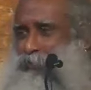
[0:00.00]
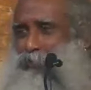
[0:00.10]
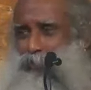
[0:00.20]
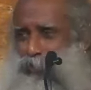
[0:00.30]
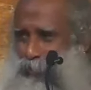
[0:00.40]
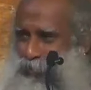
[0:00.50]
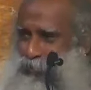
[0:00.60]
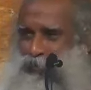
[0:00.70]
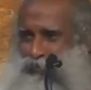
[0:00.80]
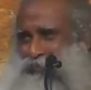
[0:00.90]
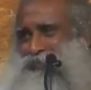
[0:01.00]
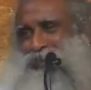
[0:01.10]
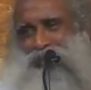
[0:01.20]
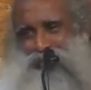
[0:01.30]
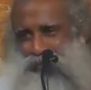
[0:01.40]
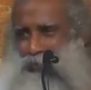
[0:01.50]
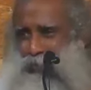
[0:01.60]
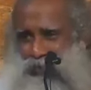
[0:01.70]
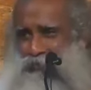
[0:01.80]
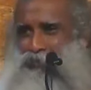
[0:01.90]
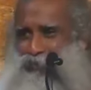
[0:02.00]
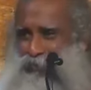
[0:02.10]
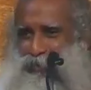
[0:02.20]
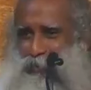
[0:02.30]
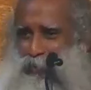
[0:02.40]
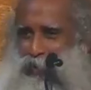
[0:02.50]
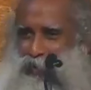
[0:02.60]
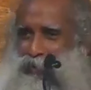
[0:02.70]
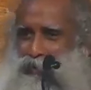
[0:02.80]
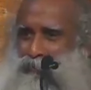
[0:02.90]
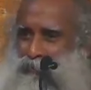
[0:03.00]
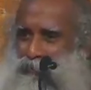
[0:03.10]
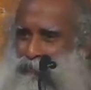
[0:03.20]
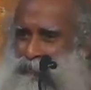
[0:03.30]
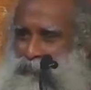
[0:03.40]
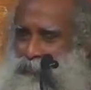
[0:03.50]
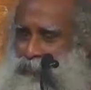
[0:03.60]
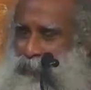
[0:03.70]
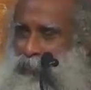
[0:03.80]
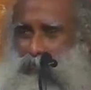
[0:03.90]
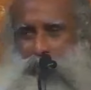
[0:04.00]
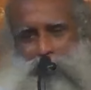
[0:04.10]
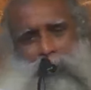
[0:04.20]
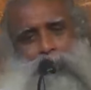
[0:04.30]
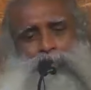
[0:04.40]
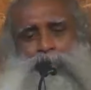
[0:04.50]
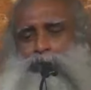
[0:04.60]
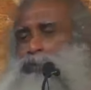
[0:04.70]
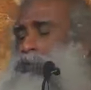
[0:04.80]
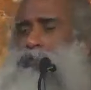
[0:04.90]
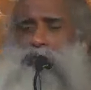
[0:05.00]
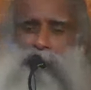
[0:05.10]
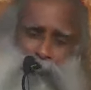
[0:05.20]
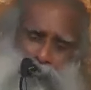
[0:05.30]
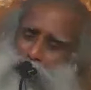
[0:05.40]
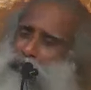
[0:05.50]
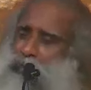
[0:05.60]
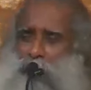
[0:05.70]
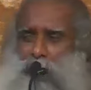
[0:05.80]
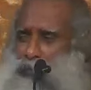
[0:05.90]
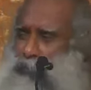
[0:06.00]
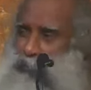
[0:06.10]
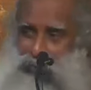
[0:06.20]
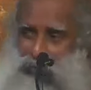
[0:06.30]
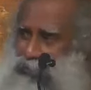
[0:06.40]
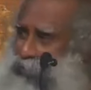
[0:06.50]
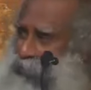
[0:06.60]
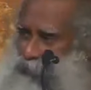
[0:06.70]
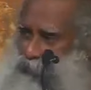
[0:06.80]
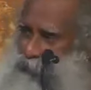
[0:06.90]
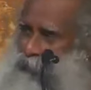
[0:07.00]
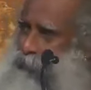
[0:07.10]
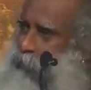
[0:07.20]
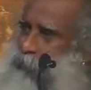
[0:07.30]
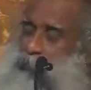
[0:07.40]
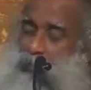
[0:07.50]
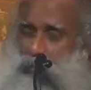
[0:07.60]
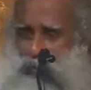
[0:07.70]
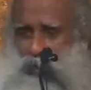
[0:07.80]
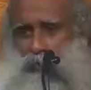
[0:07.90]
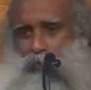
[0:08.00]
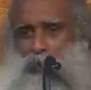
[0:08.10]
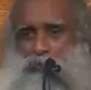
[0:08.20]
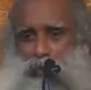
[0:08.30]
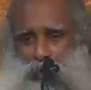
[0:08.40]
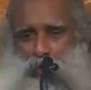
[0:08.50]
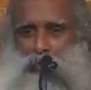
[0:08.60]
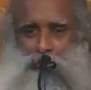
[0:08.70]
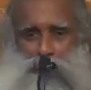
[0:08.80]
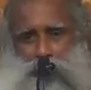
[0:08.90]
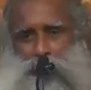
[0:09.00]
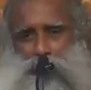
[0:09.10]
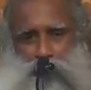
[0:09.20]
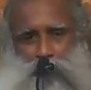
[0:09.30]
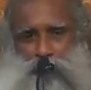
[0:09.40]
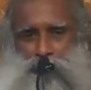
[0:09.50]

so much rice and whatever in the plate. The child says, no, this is too much, I'm not going to eat that. So, okay, you eat one half of it.